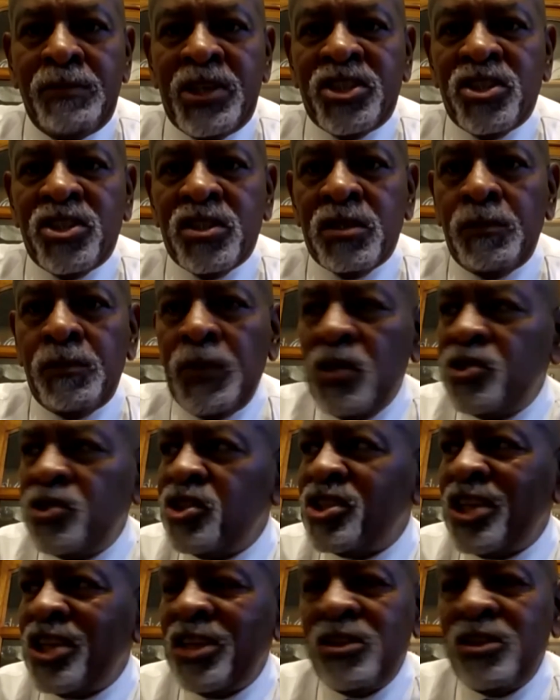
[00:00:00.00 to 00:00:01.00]
to purchase
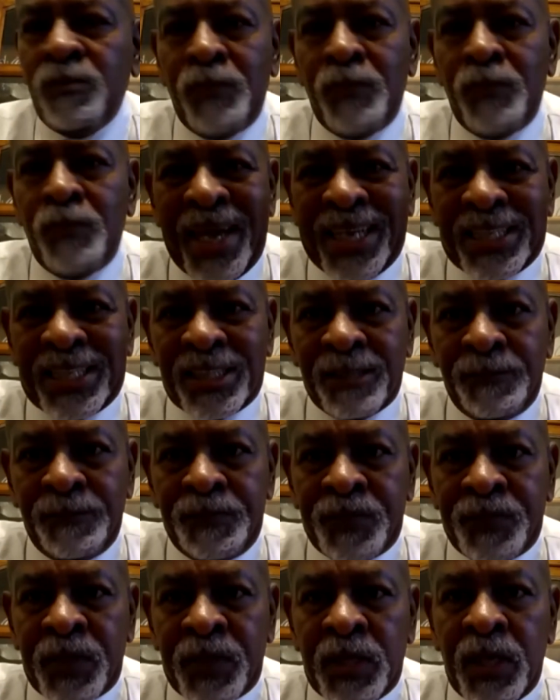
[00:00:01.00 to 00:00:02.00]
other banks
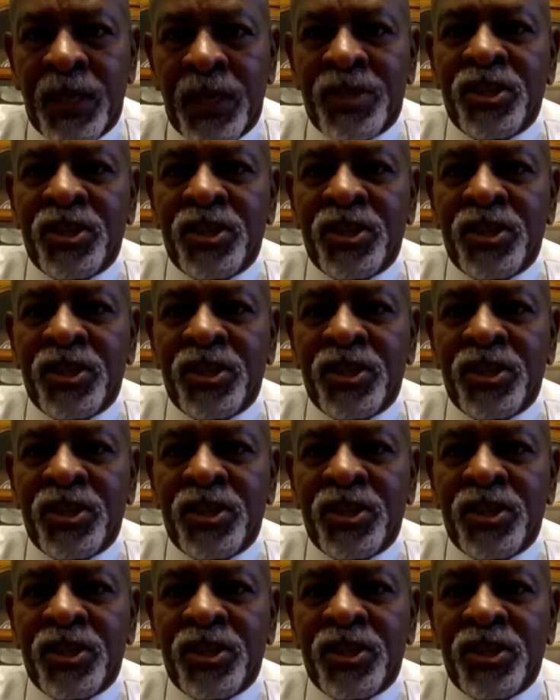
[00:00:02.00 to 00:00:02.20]
until